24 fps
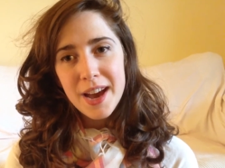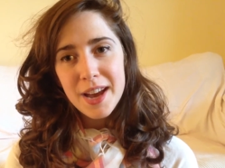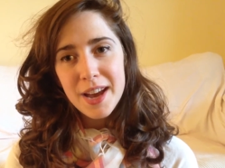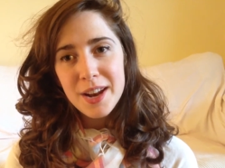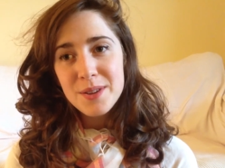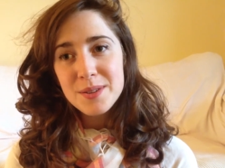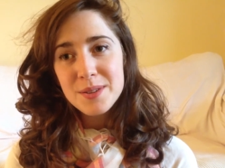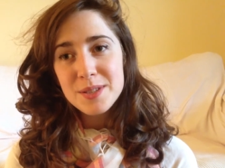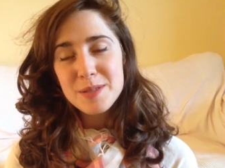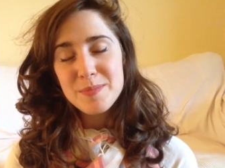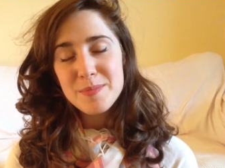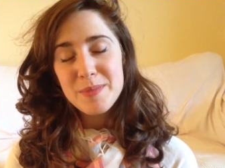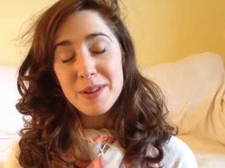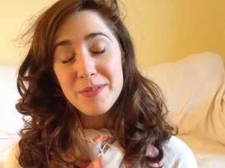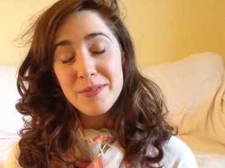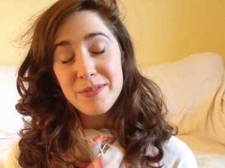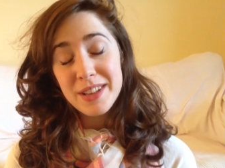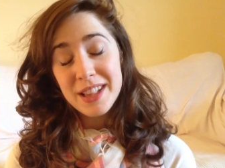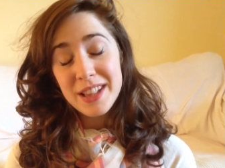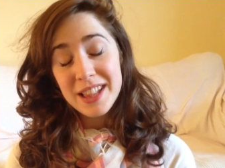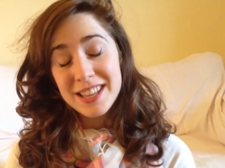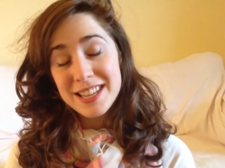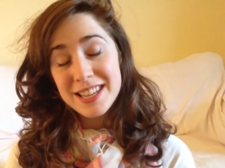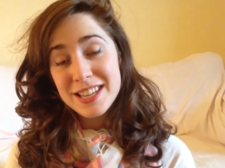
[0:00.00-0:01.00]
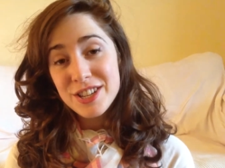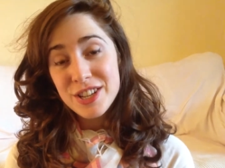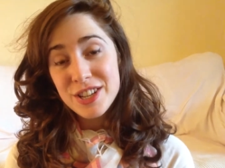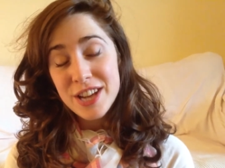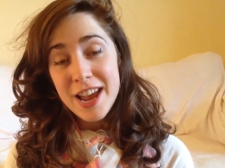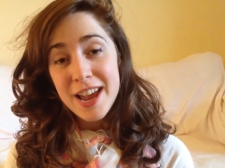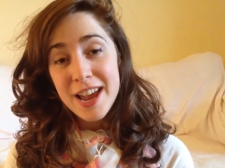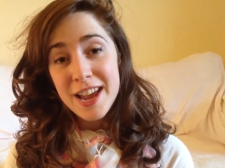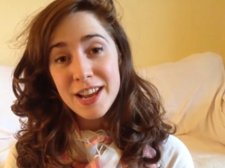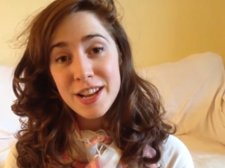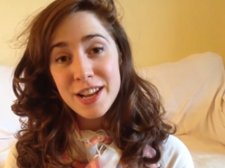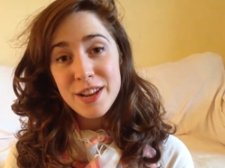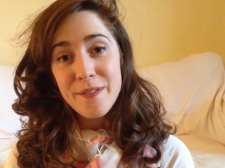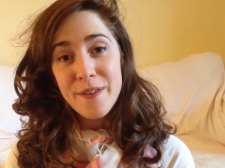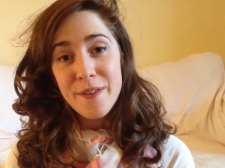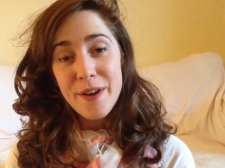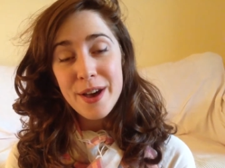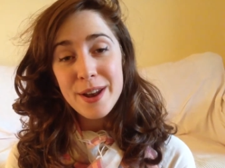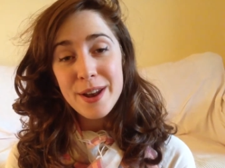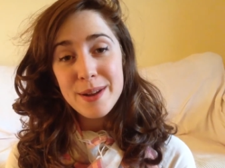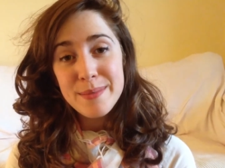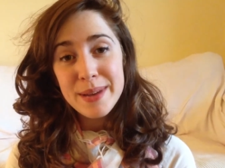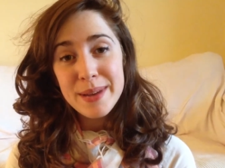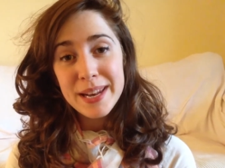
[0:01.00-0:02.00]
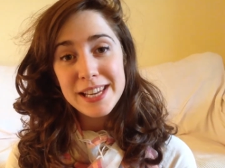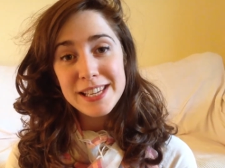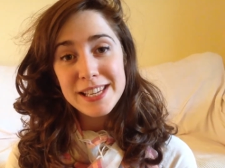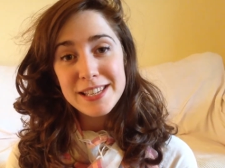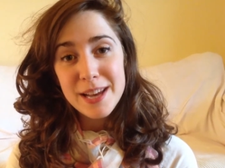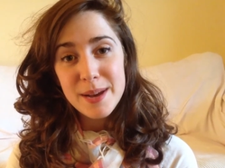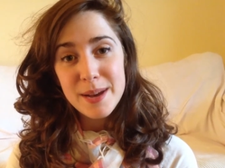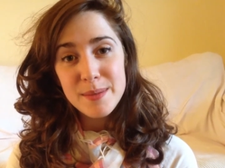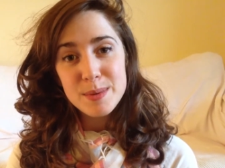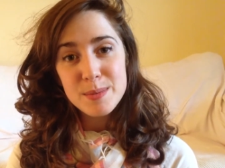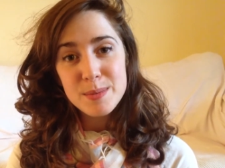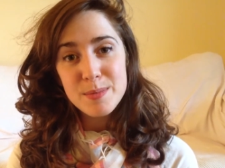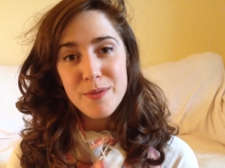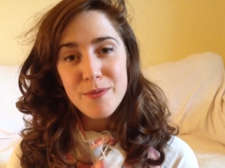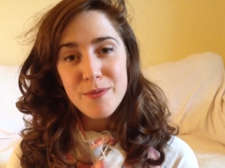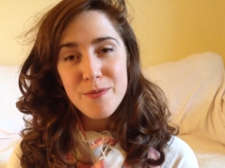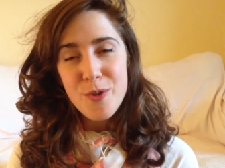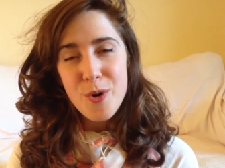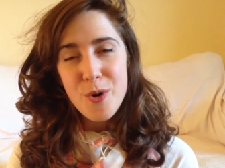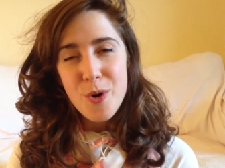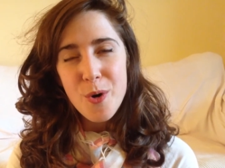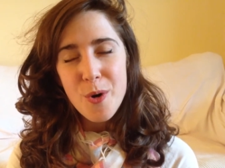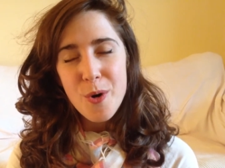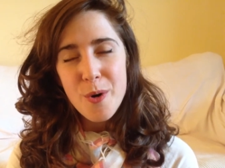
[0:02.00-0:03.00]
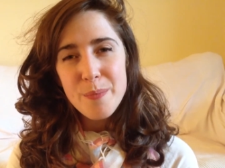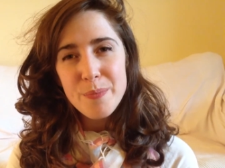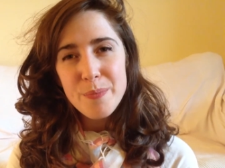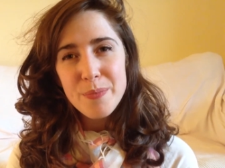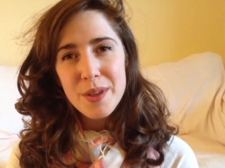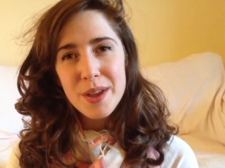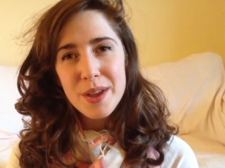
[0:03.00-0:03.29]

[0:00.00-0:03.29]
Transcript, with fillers: I know it's a bit of a cliche and you've heard it many times before,